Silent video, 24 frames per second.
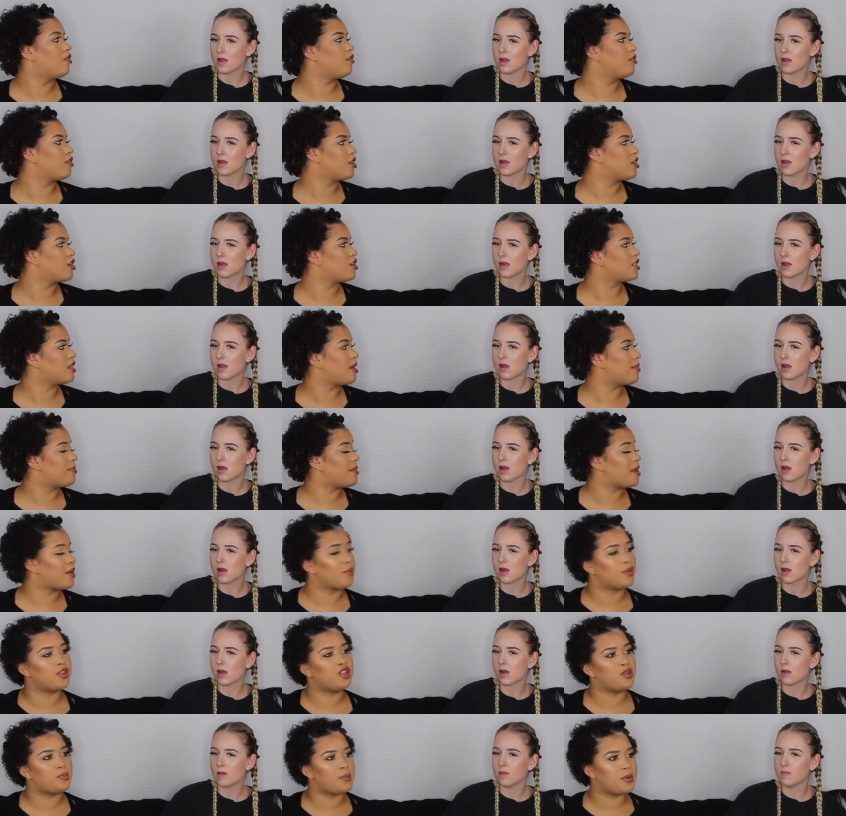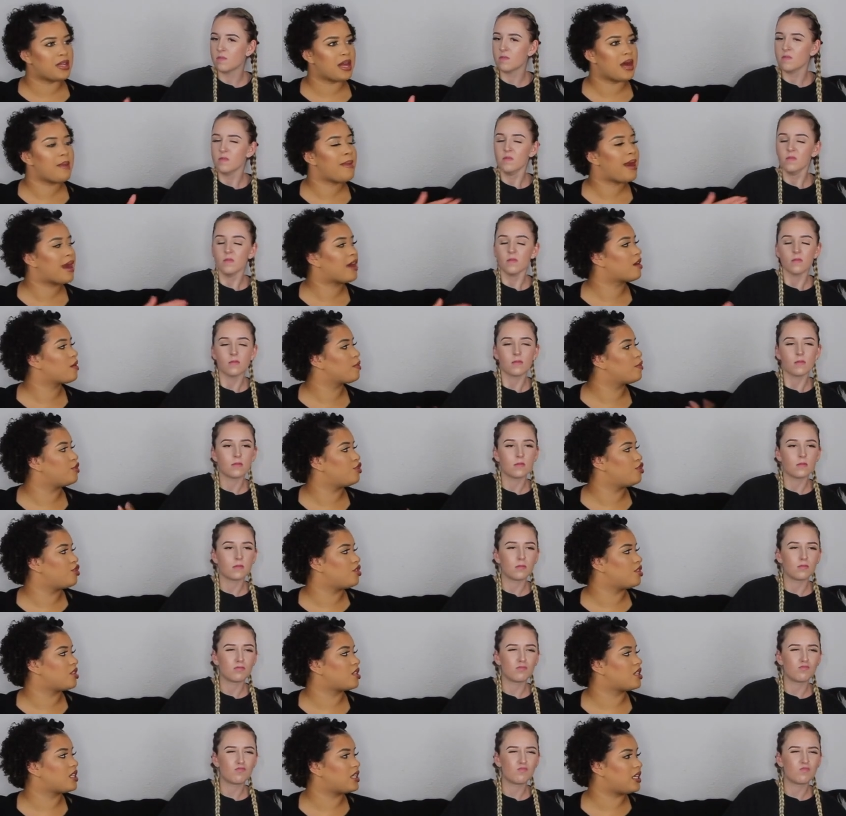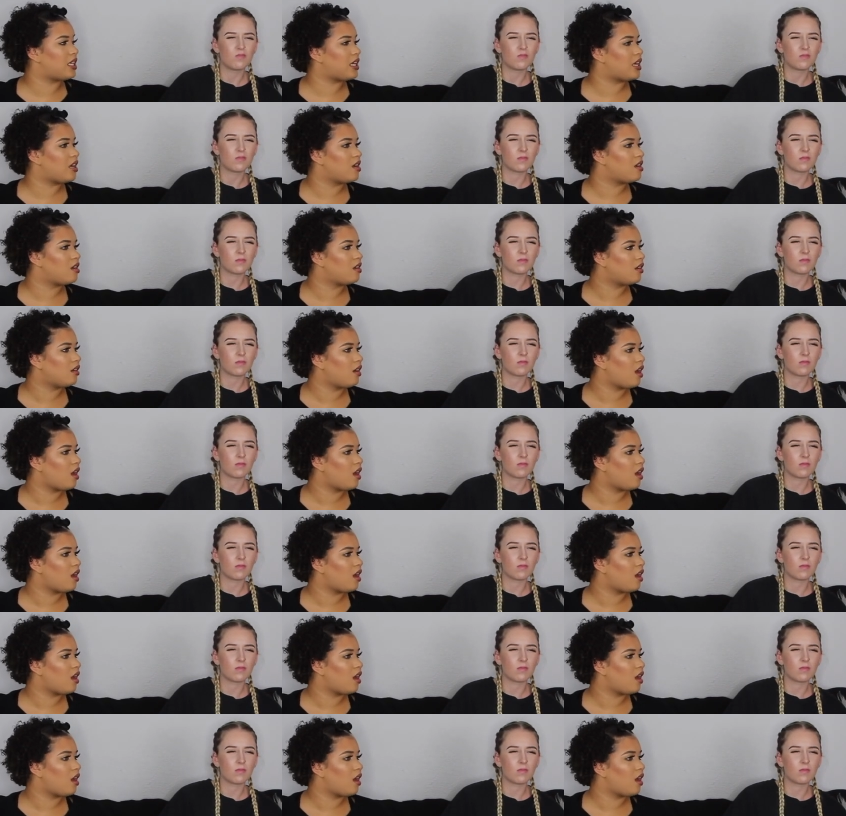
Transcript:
Speaker 1: over or something? Would you put that back, or would you just clean it?